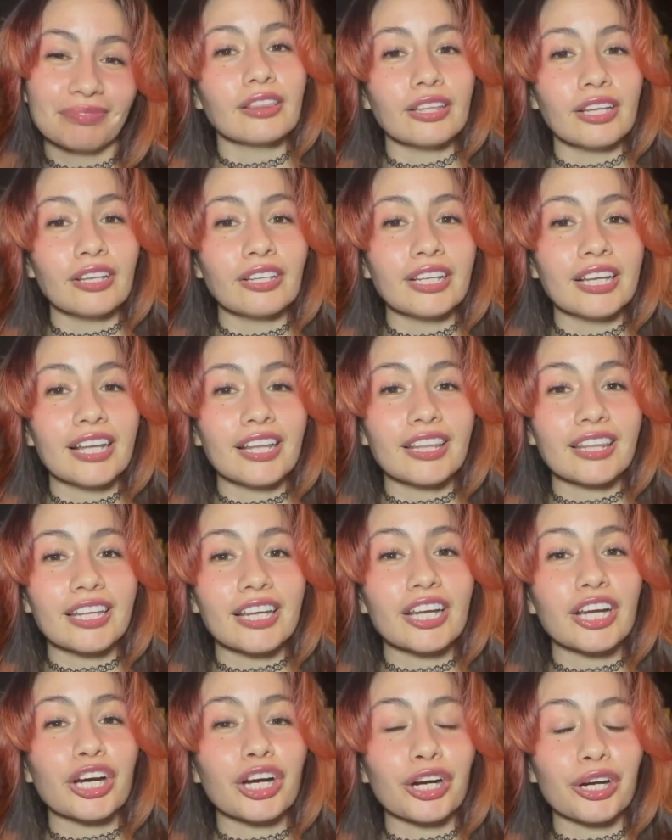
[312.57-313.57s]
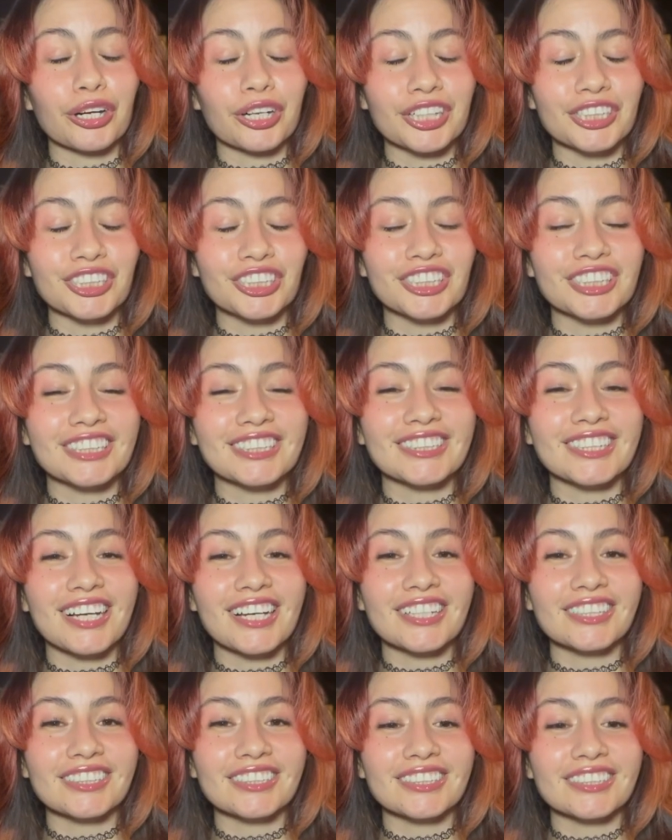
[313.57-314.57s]
Lilith encourages
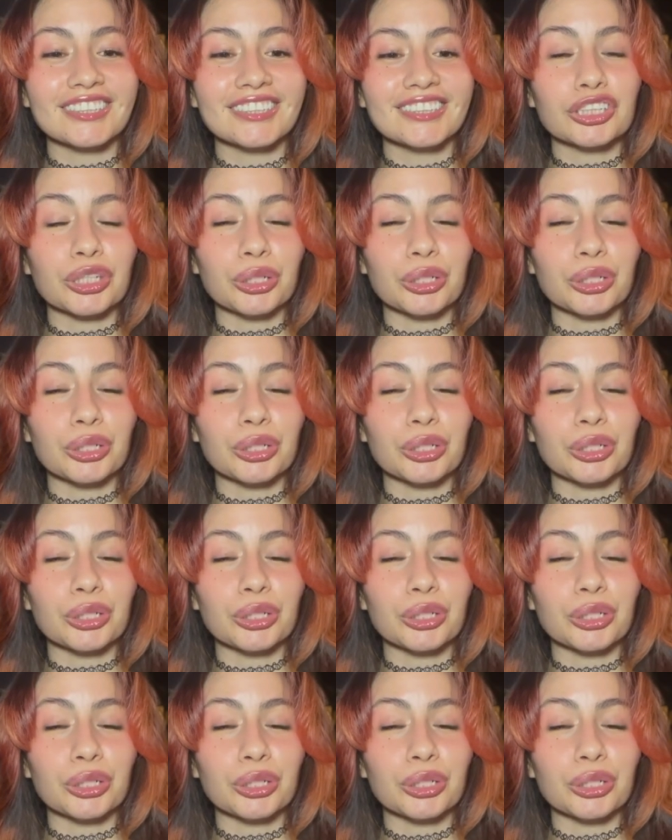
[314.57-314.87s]
us